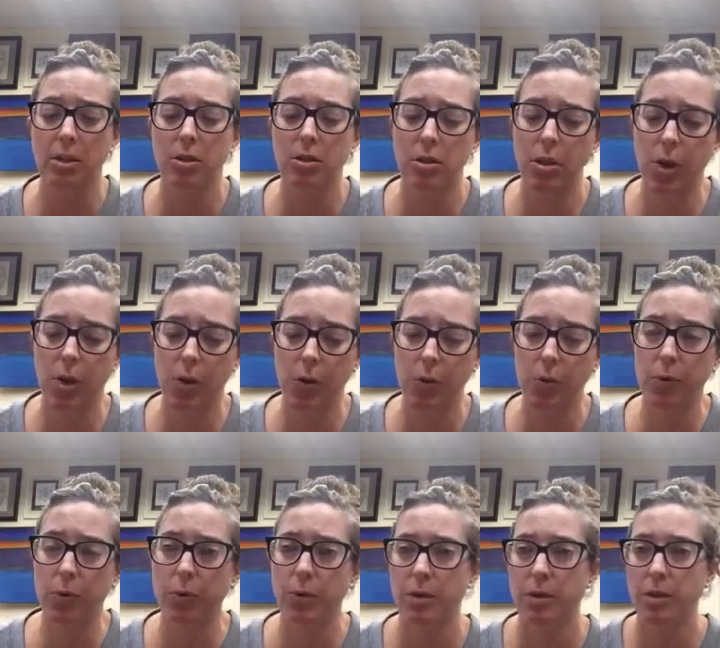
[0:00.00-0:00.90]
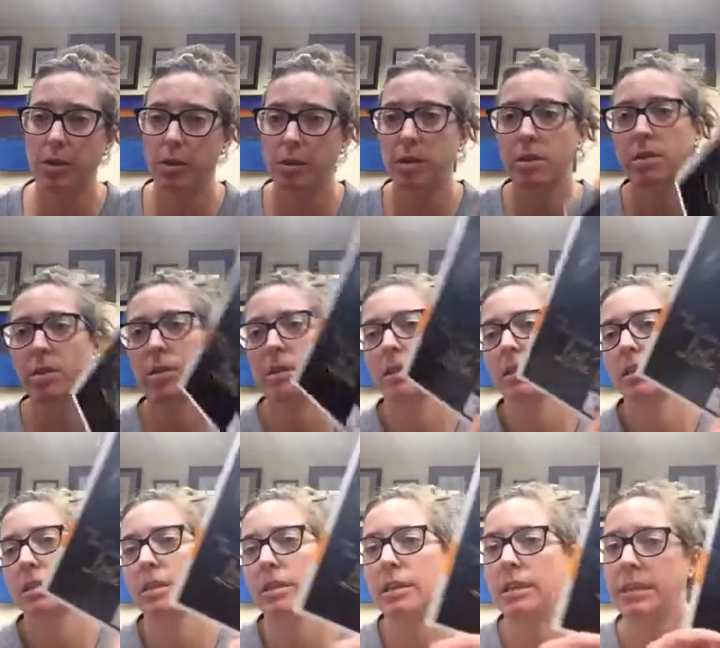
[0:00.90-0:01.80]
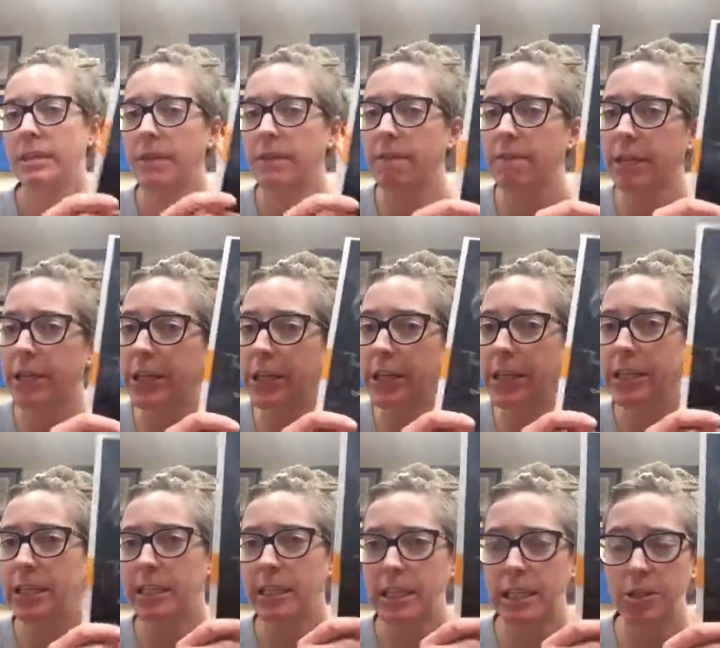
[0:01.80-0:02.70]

So very